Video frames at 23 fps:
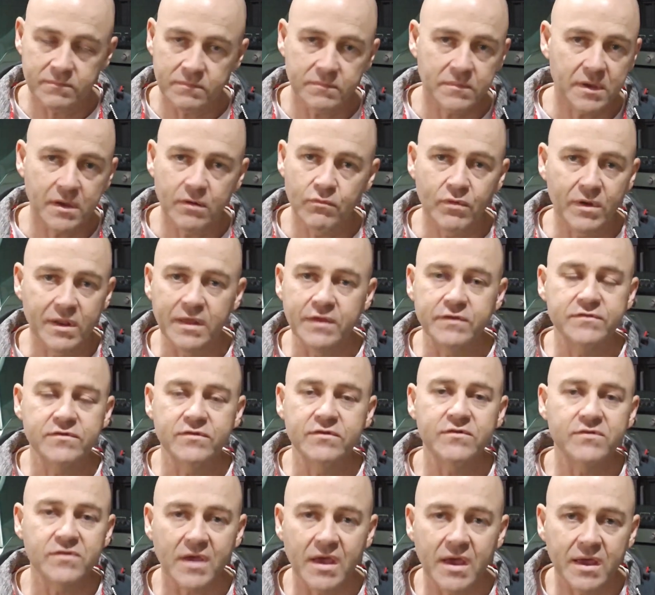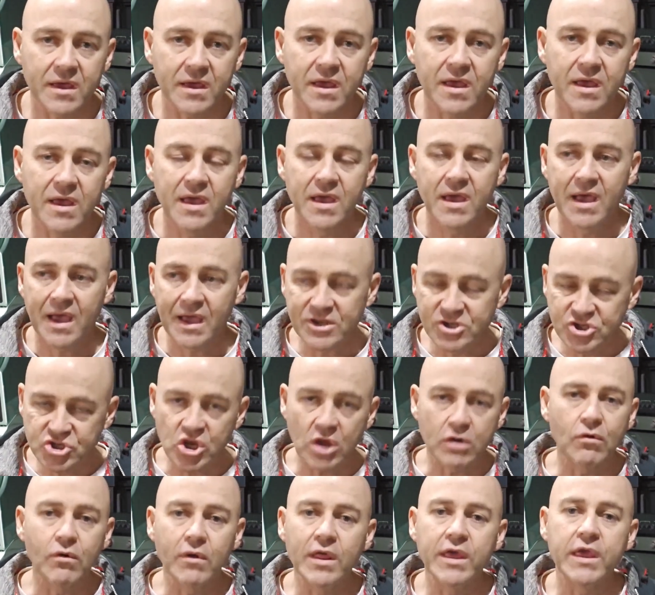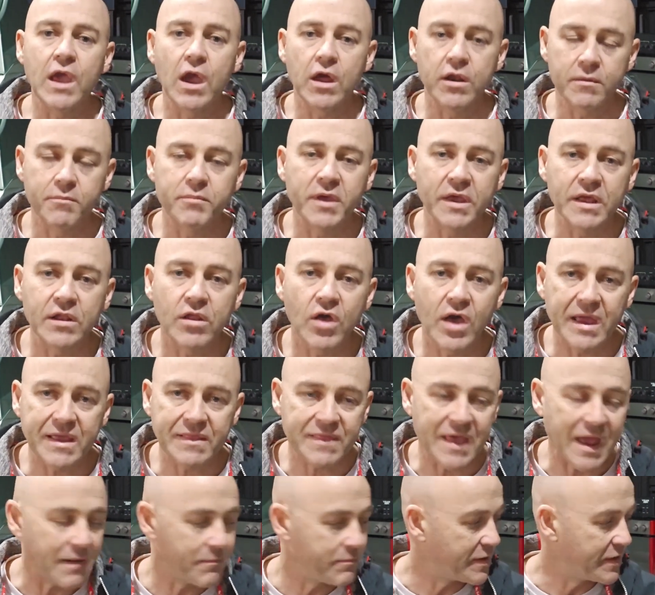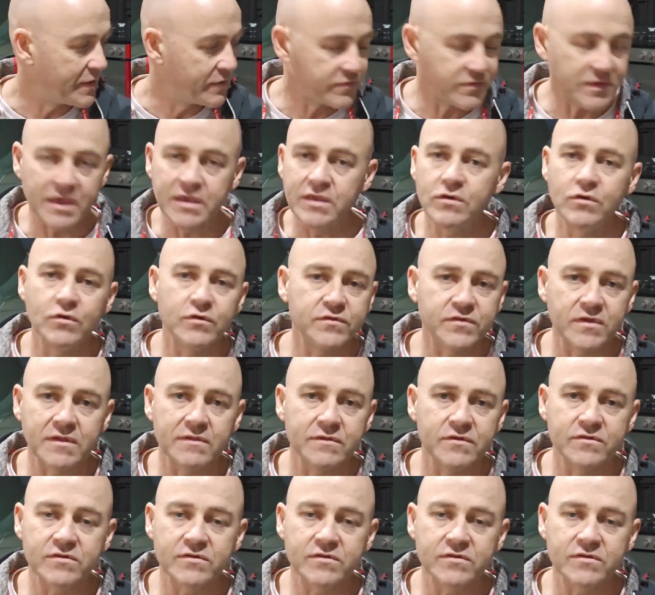releases are generally going to be like that, because they're using this